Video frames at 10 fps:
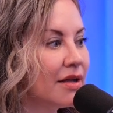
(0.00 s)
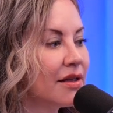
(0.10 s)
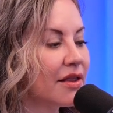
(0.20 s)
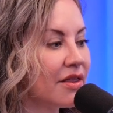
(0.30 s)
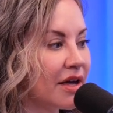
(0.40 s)

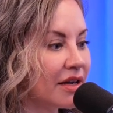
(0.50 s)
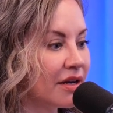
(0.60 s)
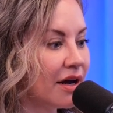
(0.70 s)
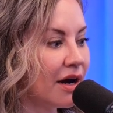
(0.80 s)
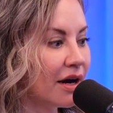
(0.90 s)

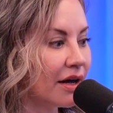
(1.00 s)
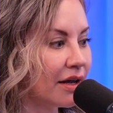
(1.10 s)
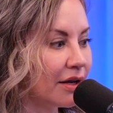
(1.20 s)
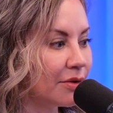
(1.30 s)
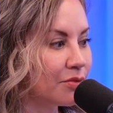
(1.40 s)
Then
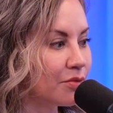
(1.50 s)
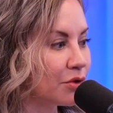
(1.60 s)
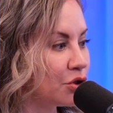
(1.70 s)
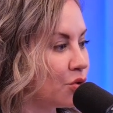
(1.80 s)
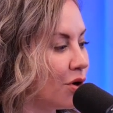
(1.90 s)
I
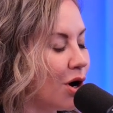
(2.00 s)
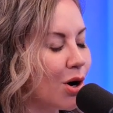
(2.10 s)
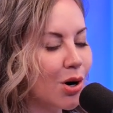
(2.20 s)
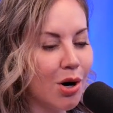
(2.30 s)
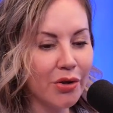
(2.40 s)
do
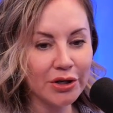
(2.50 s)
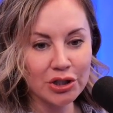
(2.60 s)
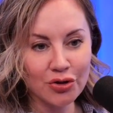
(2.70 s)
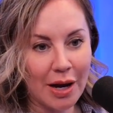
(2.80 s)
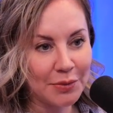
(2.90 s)
all the
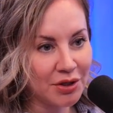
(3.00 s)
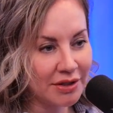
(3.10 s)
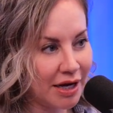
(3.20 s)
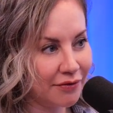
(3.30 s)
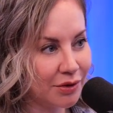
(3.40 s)
contraptions
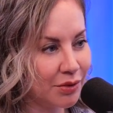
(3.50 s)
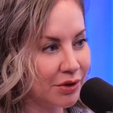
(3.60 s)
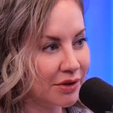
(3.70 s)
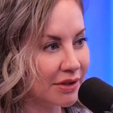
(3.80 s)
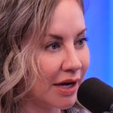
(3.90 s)

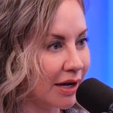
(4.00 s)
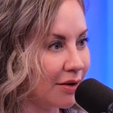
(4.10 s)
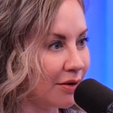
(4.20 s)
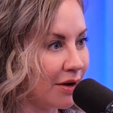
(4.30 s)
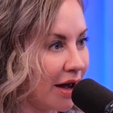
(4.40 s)
afterwards.
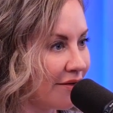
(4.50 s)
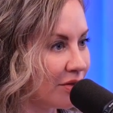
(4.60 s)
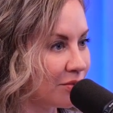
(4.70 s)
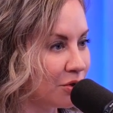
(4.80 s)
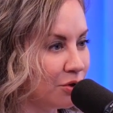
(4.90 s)
I have
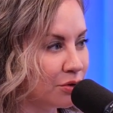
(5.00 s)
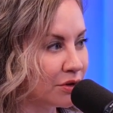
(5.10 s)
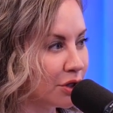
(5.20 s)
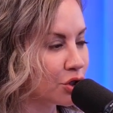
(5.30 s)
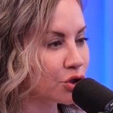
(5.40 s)
them use
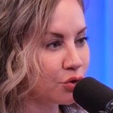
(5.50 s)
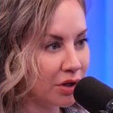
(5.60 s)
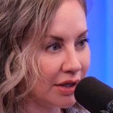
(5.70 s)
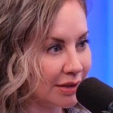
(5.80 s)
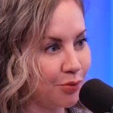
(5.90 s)
a
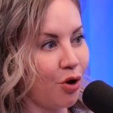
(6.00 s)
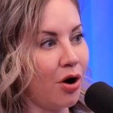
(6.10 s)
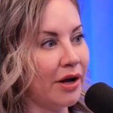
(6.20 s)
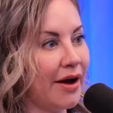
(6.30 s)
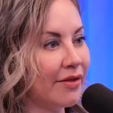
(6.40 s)
shoelace bra.
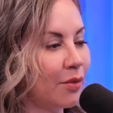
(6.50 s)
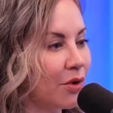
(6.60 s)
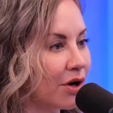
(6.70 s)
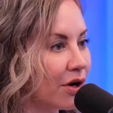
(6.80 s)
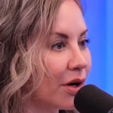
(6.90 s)
I have them
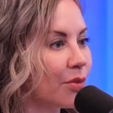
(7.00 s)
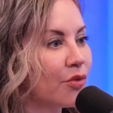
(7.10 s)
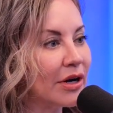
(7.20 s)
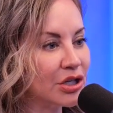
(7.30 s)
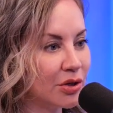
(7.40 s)
wear a
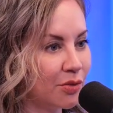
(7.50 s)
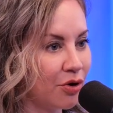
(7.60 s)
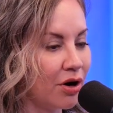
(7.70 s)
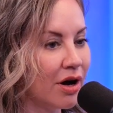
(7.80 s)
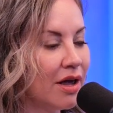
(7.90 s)
compression
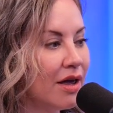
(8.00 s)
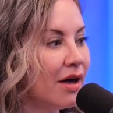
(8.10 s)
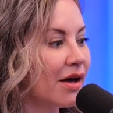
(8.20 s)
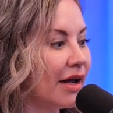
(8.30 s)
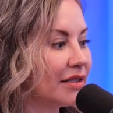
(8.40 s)
bra.
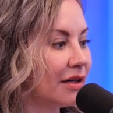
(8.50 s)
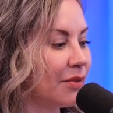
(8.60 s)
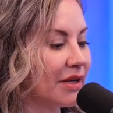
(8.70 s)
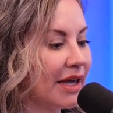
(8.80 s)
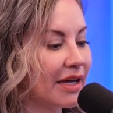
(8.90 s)
And I tell them
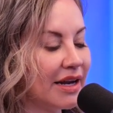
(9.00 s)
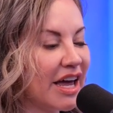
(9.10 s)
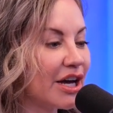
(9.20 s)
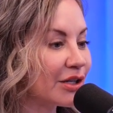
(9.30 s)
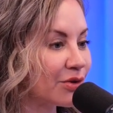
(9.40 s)
they can't
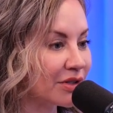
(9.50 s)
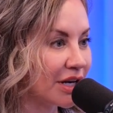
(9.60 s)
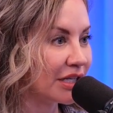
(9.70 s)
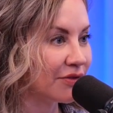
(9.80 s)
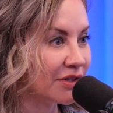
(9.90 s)

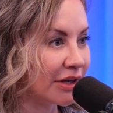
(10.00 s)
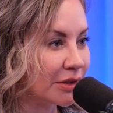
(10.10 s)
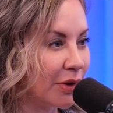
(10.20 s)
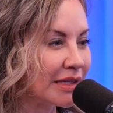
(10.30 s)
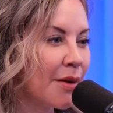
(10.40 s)
exercise for 6
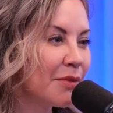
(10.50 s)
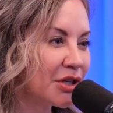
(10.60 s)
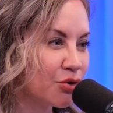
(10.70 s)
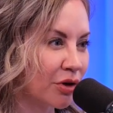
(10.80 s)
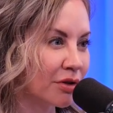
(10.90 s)
weeks. I'm much
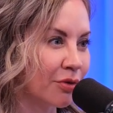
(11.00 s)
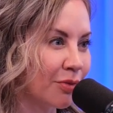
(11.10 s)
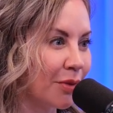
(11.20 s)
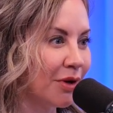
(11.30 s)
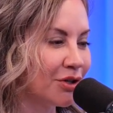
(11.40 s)
stricter with
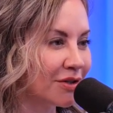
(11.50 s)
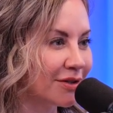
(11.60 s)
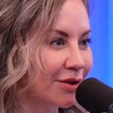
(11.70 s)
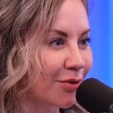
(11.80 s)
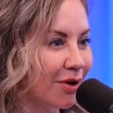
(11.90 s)
my patients
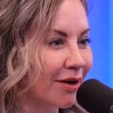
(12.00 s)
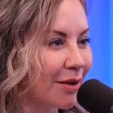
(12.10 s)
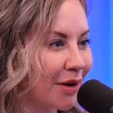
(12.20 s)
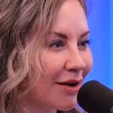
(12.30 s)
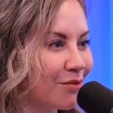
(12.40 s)
than you are.
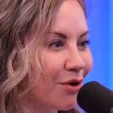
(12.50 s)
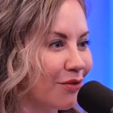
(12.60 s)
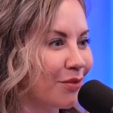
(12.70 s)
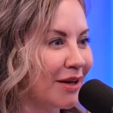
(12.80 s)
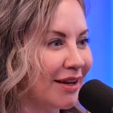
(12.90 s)
I'm kind of more of a
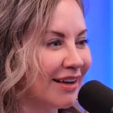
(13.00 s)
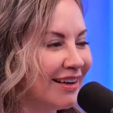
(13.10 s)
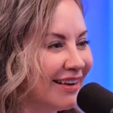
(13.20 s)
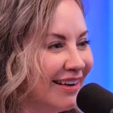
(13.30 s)
meanie.